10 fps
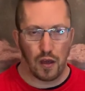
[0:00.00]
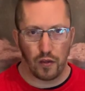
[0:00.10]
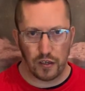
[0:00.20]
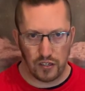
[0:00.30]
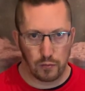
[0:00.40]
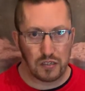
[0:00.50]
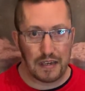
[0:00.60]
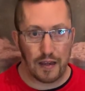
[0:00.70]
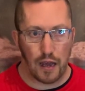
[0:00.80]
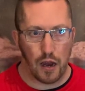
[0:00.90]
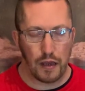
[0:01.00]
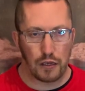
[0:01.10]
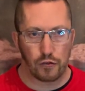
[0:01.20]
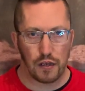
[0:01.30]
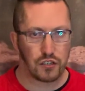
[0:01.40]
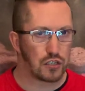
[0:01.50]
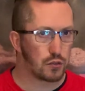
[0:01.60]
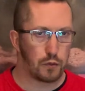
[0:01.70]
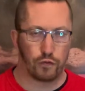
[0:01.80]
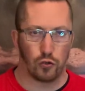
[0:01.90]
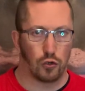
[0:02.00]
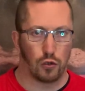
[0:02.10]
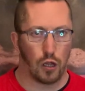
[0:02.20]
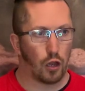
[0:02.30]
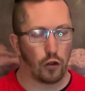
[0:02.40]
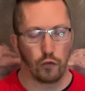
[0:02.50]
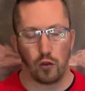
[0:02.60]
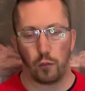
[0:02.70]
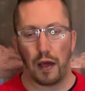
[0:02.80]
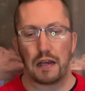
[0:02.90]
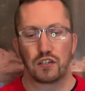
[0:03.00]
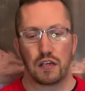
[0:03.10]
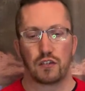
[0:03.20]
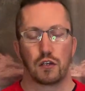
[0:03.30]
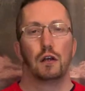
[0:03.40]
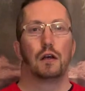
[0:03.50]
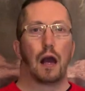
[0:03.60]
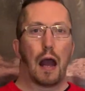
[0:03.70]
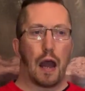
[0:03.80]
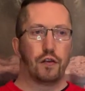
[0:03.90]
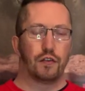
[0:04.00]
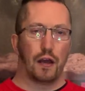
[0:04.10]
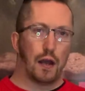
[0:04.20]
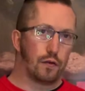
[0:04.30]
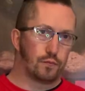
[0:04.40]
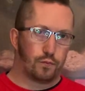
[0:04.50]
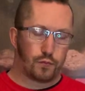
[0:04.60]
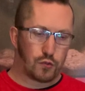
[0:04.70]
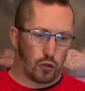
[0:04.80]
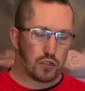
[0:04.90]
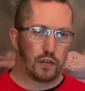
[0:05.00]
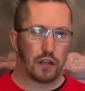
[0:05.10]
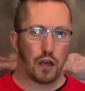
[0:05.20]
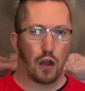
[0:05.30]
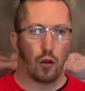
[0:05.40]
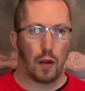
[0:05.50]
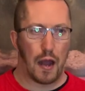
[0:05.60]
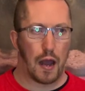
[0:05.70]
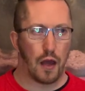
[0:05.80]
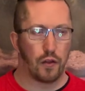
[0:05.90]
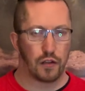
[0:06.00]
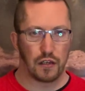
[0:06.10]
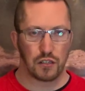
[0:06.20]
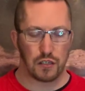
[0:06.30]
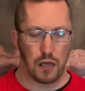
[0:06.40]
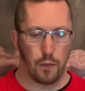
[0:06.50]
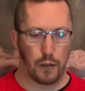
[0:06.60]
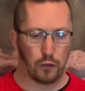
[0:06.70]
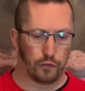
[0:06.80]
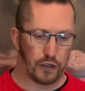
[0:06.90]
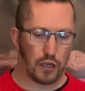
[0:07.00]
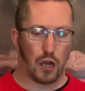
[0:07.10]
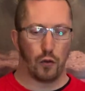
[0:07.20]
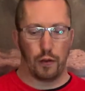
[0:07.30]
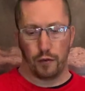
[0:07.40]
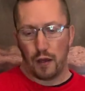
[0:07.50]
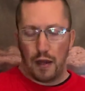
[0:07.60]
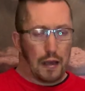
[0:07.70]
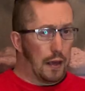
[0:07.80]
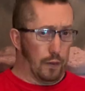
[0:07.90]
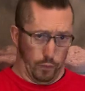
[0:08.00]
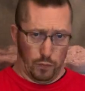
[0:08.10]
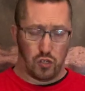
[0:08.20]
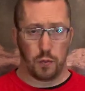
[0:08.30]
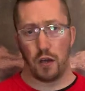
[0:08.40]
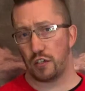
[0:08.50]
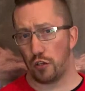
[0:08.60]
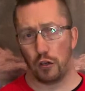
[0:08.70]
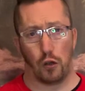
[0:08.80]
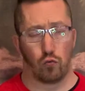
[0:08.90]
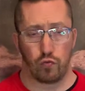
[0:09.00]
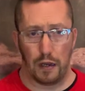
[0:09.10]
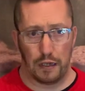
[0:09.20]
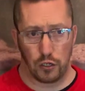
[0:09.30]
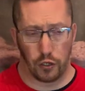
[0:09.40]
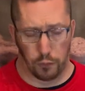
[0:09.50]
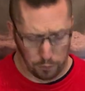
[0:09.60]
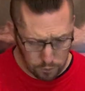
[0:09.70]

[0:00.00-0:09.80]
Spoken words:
They seem to get their egresses before a lot of other places, and saw his video and his build video, and to be honest I thought it looked really good,